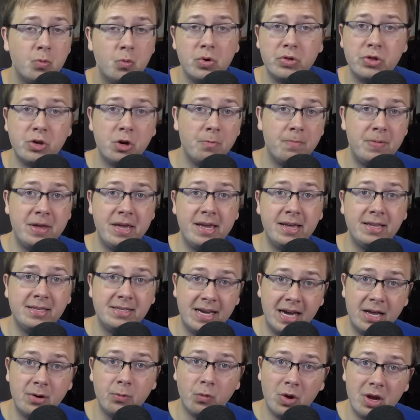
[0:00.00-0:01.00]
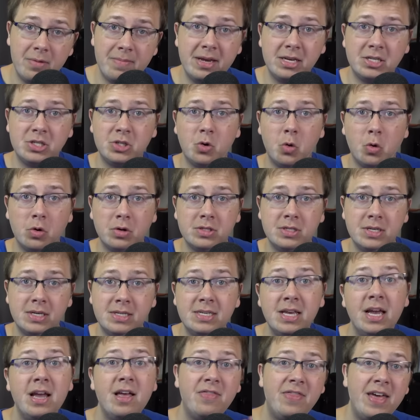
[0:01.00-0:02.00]
With there being ten remix
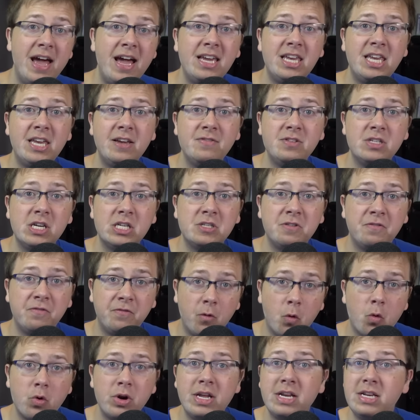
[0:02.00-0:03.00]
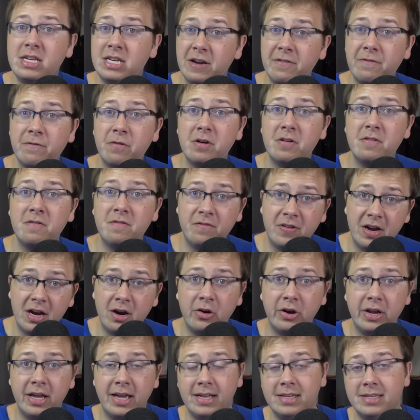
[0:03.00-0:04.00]
courses, that gives us forty different
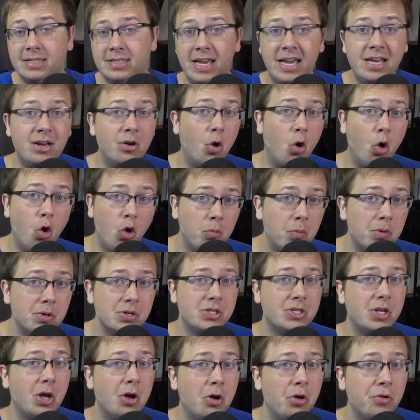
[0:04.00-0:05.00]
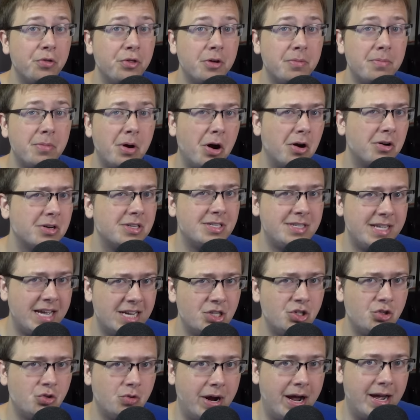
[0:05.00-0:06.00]
variants, and almost all of them are S N E
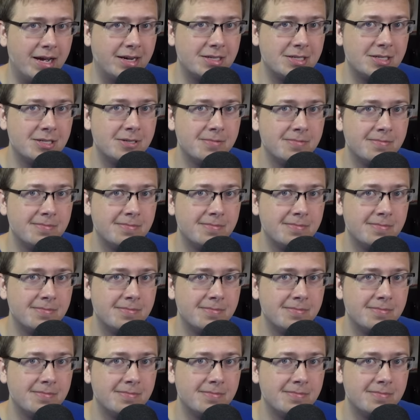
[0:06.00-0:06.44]
S tracks.